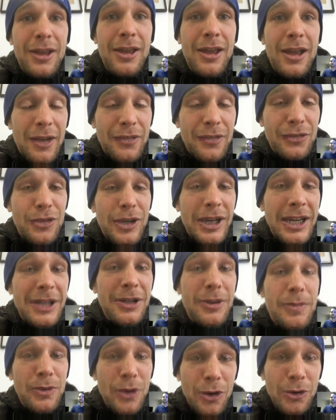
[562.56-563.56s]
I've tried
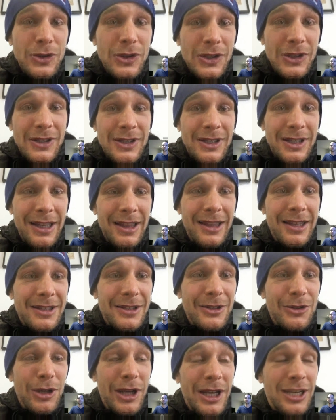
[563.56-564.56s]
hypnosis in
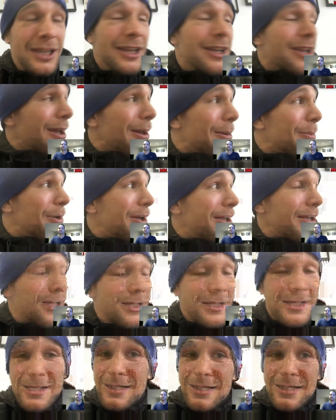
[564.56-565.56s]
this training camp, and
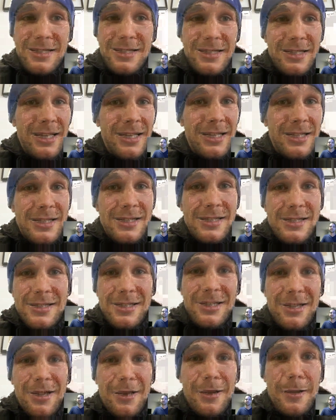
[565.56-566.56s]
it's
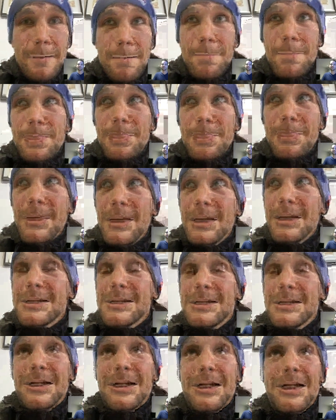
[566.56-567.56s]

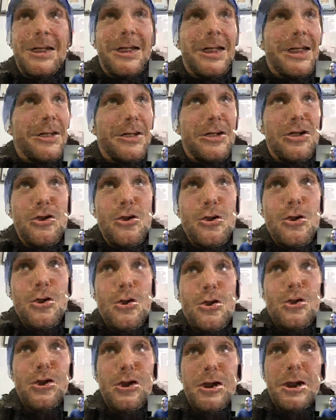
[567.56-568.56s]
a
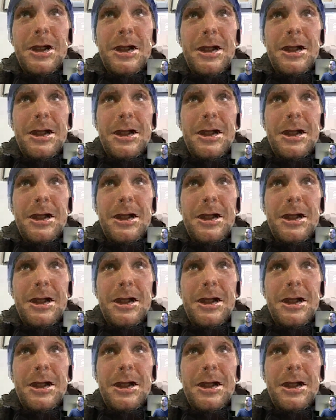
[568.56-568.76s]
new